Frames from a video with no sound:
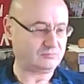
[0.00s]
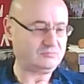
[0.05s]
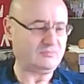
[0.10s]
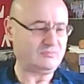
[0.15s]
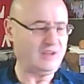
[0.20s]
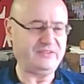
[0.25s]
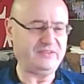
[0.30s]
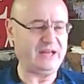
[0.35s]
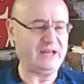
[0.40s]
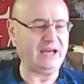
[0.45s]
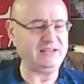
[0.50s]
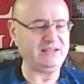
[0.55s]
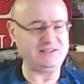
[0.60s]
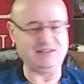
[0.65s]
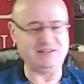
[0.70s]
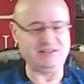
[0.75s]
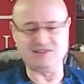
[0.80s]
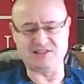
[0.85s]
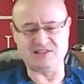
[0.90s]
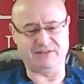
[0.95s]

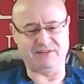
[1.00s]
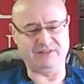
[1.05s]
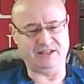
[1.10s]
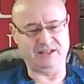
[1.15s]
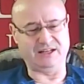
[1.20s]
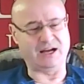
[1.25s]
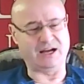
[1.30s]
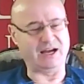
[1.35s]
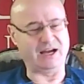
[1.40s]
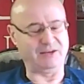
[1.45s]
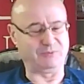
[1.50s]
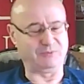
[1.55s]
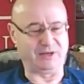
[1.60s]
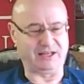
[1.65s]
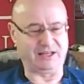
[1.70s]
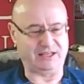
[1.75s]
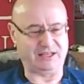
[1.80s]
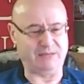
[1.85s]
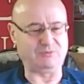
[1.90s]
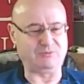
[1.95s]
nineteen seventy-nine when I
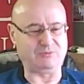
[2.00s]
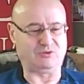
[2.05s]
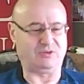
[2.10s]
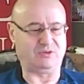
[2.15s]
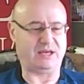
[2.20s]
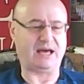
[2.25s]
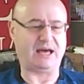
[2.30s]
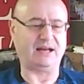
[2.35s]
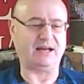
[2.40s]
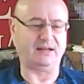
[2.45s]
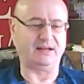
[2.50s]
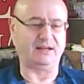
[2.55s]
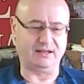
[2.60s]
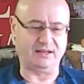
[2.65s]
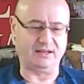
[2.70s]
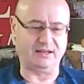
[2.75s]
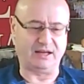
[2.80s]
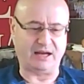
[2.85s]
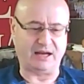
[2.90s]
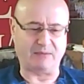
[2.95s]
came to Canada
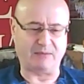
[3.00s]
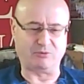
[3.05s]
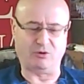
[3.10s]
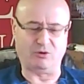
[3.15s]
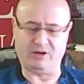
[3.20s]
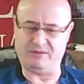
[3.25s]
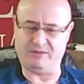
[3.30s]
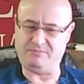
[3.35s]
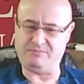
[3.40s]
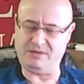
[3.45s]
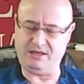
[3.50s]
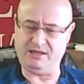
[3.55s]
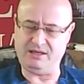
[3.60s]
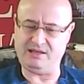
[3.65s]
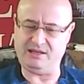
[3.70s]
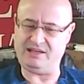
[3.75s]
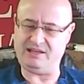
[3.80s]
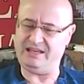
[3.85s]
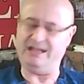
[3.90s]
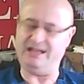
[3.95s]
that I'm going to be
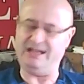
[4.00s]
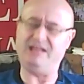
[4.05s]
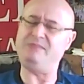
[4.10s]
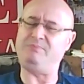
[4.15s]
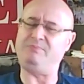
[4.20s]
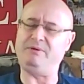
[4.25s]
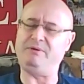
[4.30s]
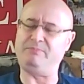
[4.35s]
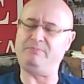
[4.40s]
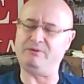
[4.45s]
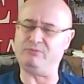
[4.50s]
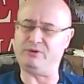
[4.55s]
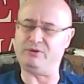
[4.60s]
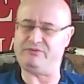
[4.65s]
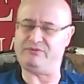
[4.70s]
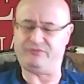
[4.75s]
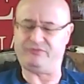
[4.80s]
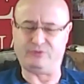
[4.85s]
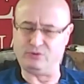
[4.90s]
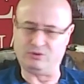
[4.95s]
healing people with
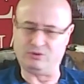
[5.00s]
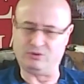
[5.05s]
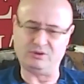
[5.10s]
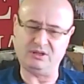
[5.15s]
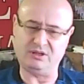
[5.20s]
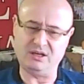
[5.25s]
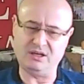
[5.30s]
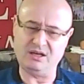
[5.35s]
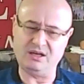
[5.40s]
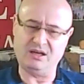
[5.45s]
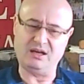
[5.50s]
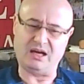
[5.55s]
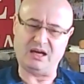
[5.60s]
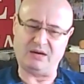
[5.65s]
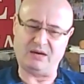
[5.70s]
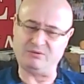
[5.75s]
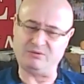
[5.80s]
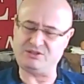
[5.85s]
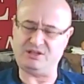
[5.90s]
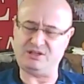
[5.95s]
food, I
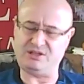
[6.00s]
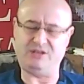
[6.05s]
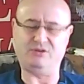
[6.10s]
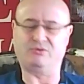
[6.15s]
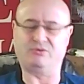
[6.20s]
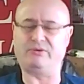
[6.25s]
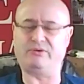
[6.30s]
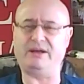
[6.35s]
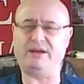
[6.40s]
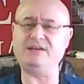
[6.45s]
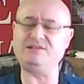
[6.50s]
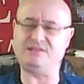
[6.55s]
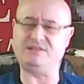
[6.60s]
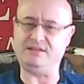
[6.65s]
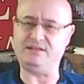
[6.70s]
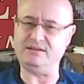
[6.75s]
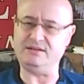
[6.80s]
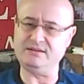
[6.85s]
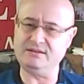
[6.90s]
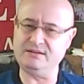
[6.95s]
would say you're crazy.
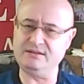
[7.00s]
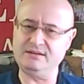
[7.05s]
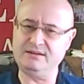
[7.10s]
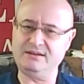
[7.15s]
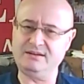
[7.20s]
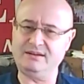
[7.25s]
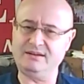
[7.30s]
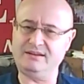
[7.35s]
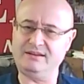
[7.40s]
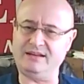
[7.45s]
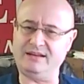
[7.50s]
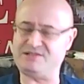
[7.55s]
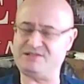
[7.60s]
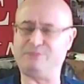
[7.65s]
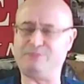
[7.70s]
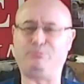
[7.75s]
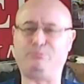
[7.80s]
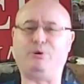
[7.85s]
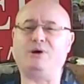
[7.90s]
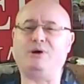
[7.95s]
That's
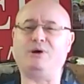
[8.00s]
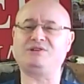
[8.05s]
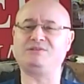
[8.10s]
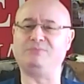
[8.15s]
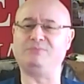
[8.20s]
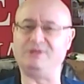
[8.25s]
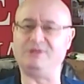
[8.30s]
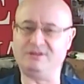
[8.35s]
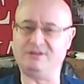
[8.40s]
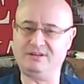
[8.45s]
impossible.